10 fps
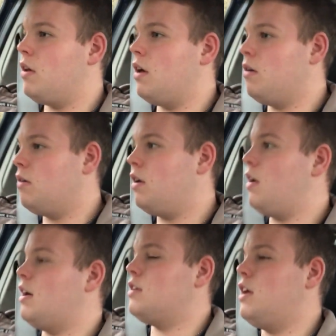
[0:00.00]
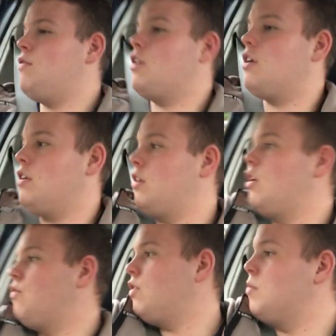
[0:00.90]
Go, as if I can
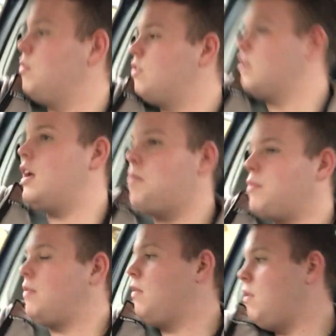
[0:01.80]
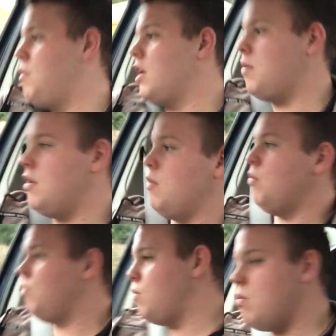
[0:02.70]
go through the mud. Yep, there we go in.
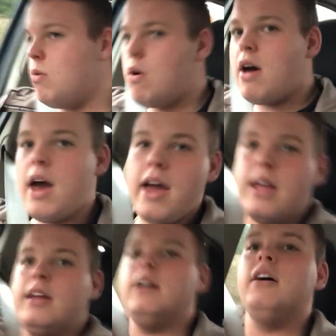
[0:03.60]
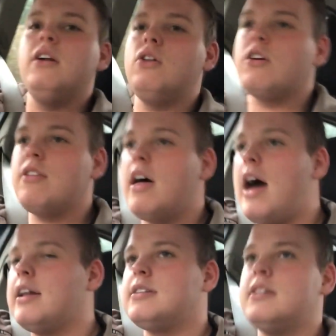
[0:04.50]
Way, look at
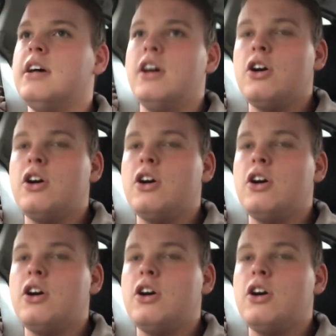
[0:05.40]
that.